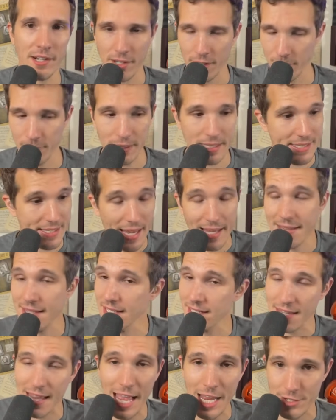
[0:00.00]
And we said this
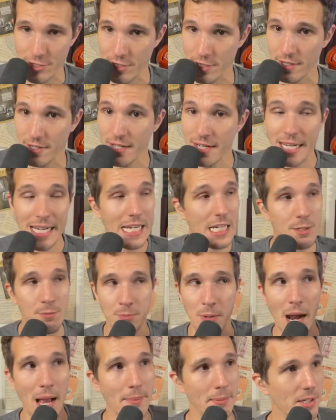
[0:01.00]
last year. He's
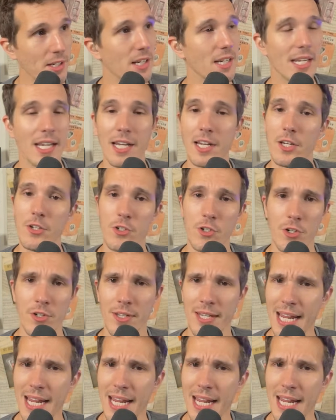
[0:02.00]
probably going to get injured.